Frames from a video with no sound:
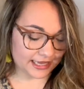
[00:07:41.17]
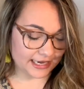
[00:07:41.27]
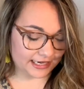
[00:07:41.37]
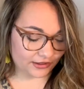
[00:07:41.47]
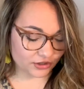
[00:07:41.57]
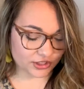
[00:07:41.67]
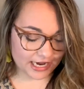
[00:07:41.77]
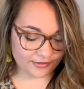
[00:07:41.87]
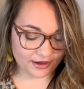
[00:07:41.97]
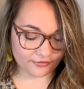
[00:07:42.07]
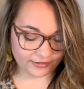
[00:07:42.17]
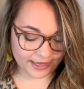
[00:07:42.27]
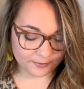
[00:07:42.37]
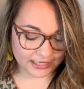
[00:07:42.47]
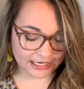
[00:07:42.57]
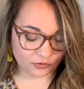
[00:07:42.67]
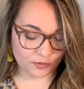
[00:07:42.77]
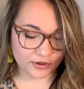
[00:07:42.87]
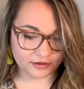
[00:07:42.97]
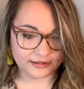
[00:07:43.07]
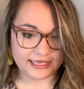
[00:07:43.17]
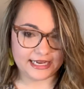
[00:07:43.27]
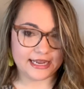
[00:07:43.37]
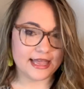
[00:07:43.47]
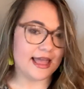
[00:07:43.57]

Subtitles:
neither shall thy flame kindle upon thee.